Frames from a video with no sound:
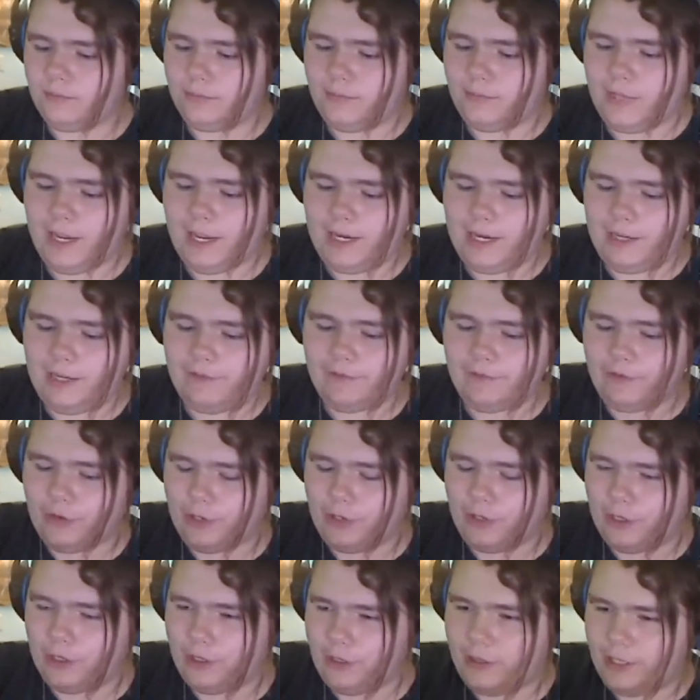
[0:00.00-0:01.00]
any
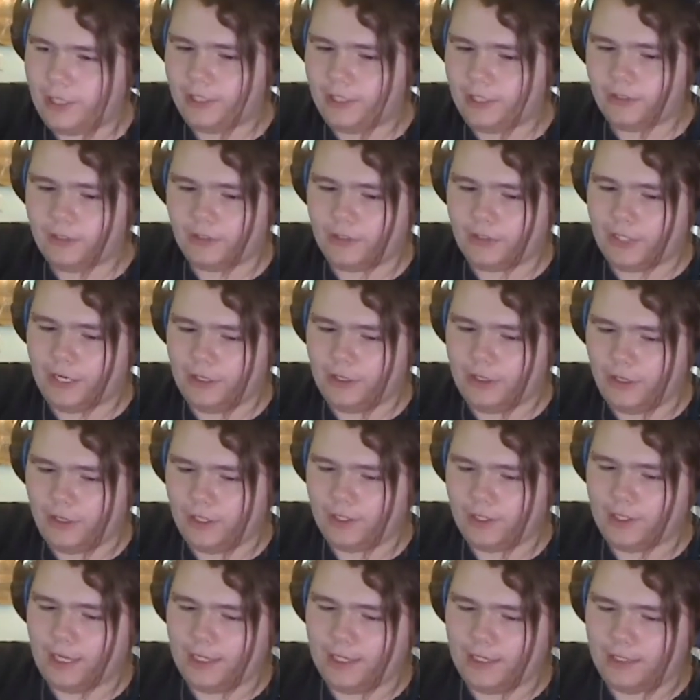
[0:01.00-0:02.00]
further things, let's get into the
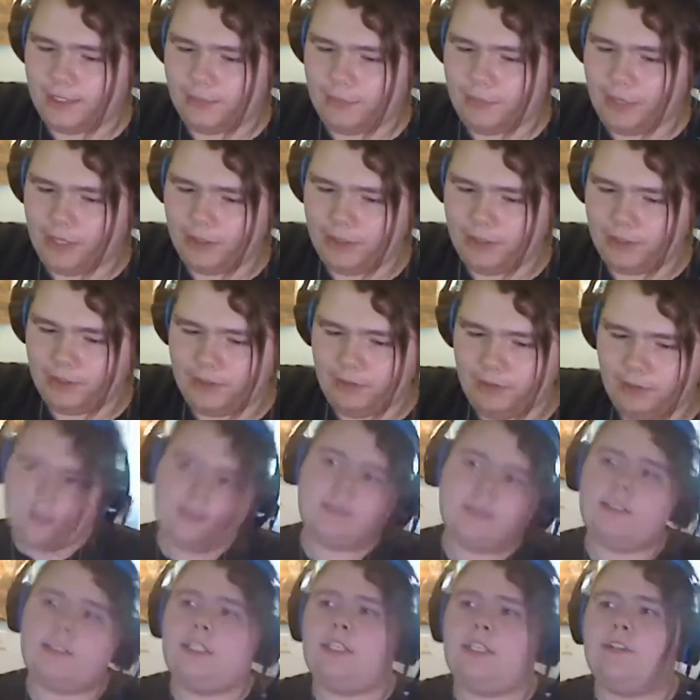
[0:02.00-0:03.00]
size comparison.
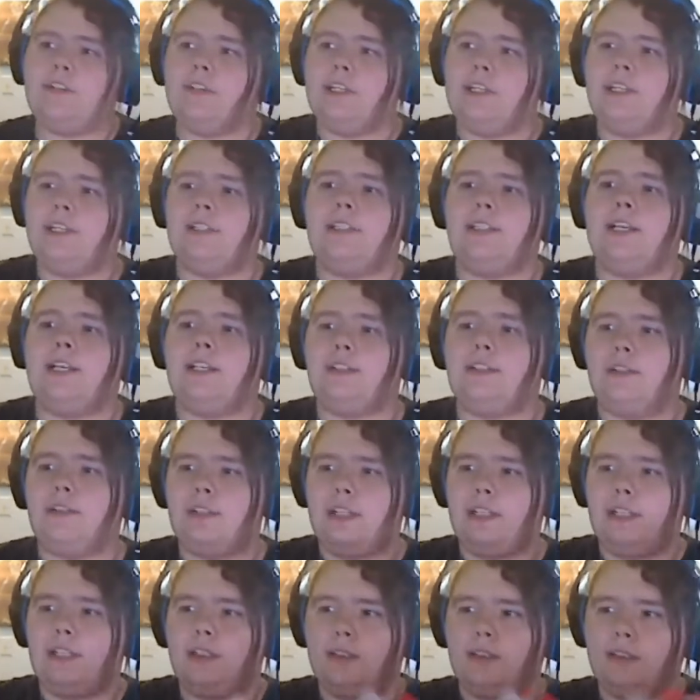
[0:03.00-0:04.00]
Here he is next to
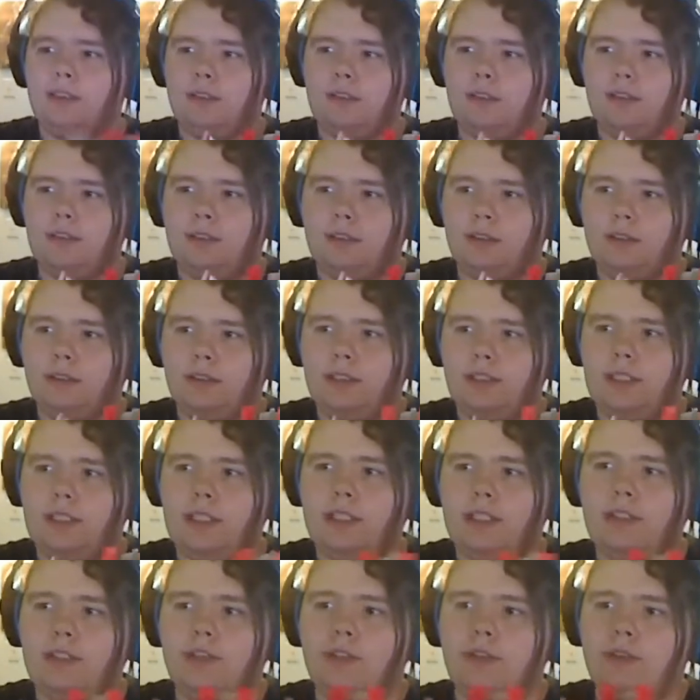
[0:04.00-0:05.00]
the
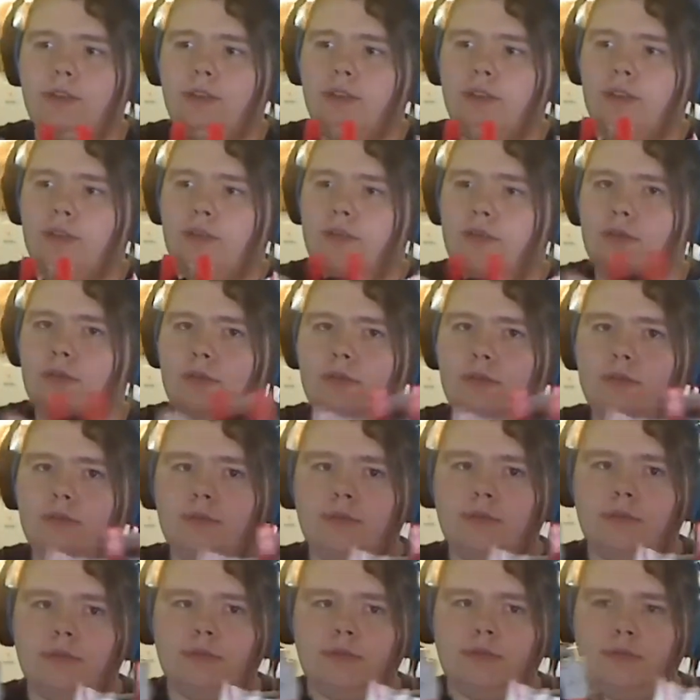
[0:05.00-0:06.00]
Siege
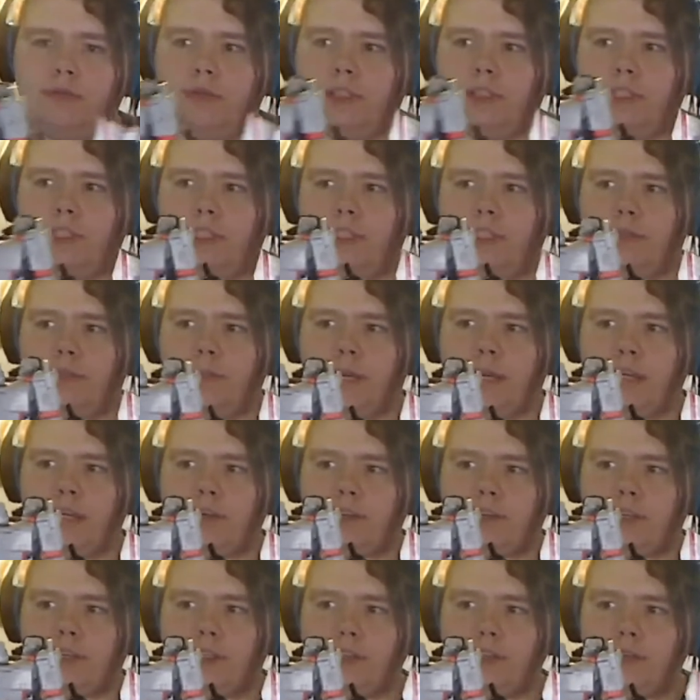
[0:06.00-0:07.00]

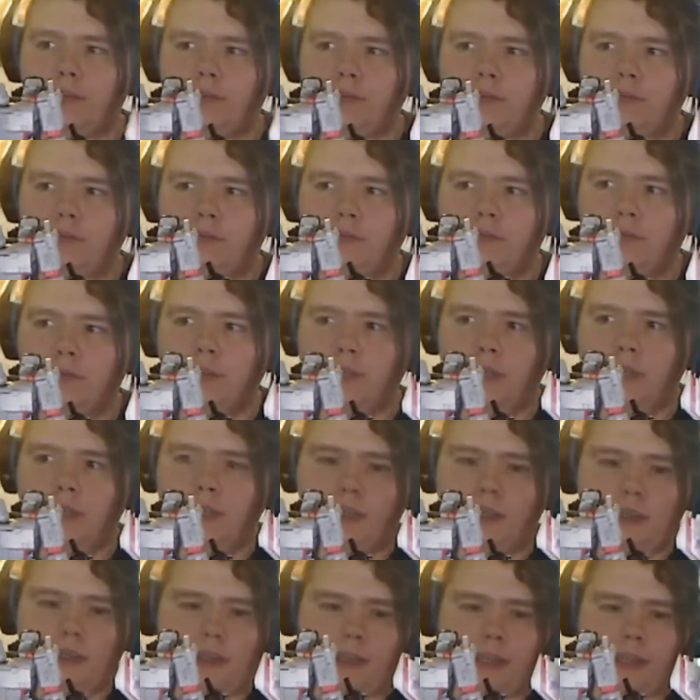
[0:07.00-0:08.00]
Megatron.
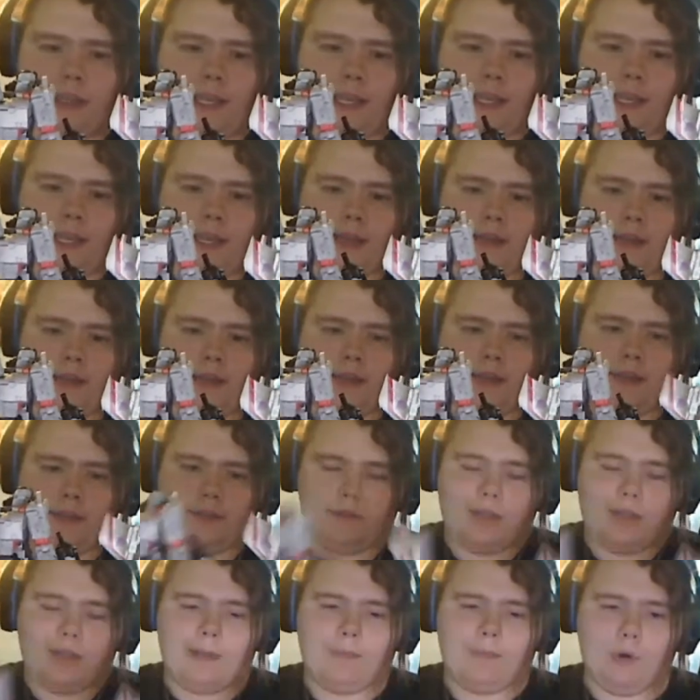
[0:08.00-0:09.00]
And
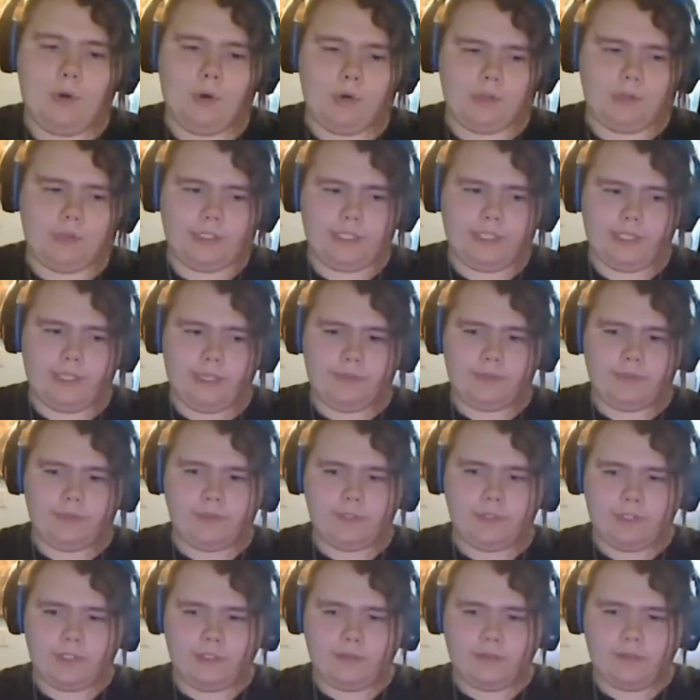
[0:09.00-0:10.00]
I'm holding them,
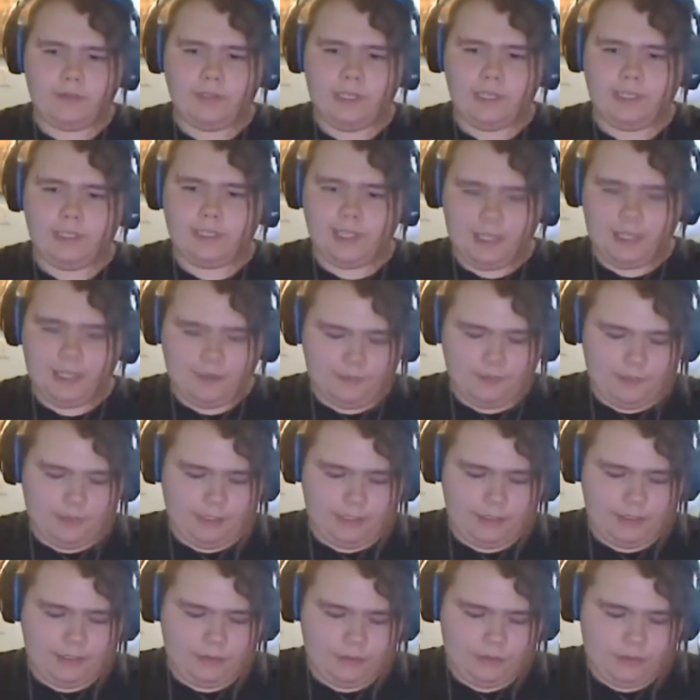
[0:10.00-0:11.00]
so it's not
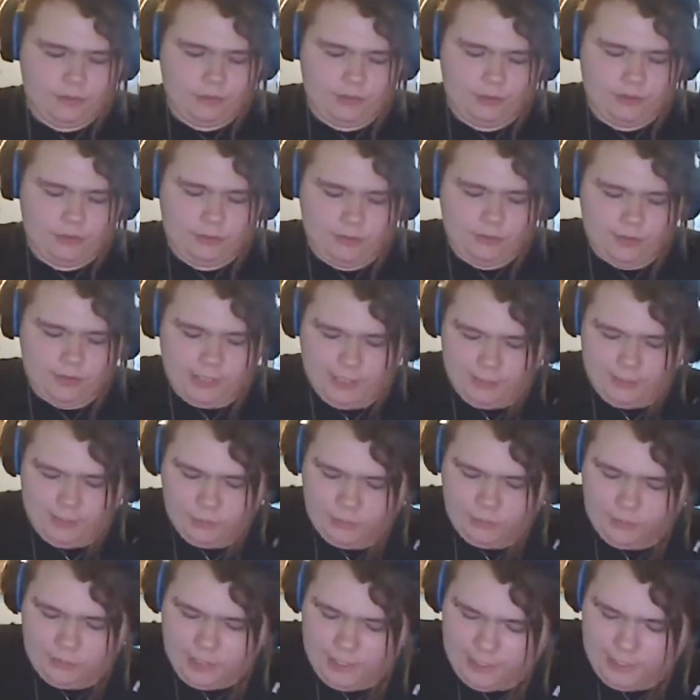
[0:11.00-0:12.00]
really too great. I'm
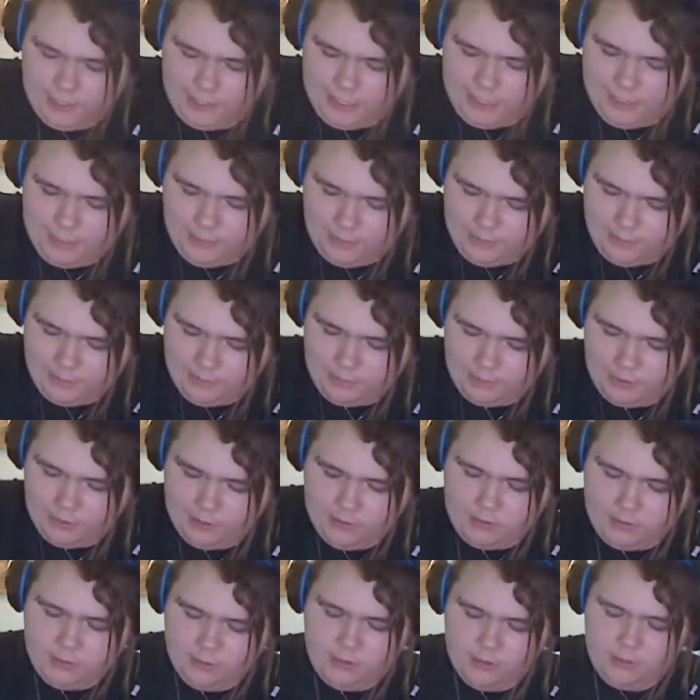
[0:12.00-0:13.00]
trying to keep them
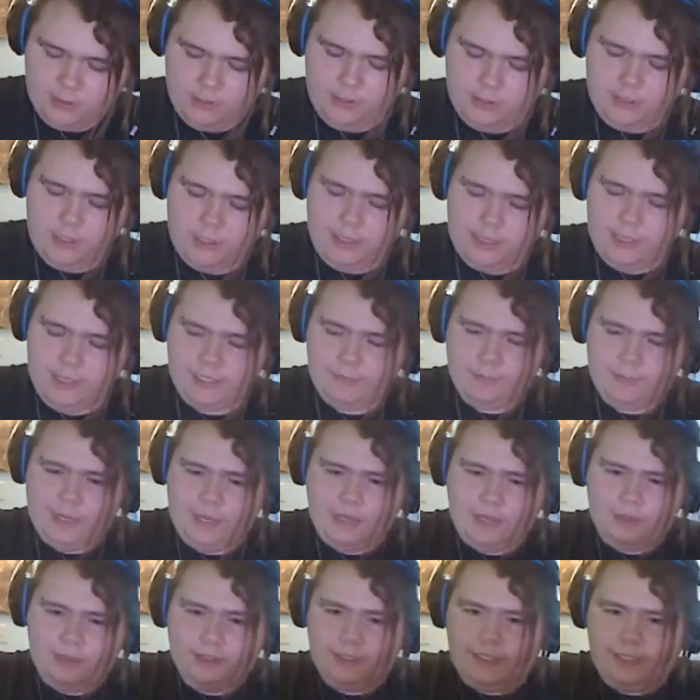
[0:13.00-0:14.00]
as
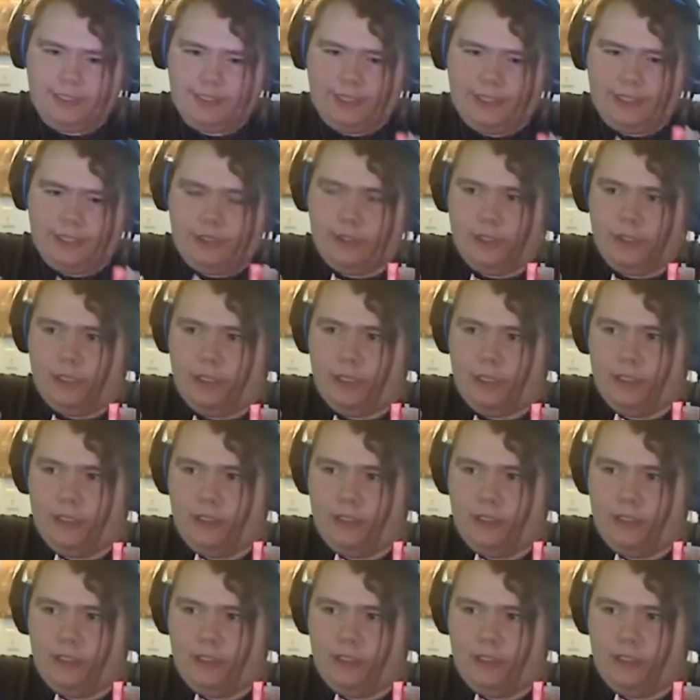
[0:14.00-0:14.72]
balanced as I could,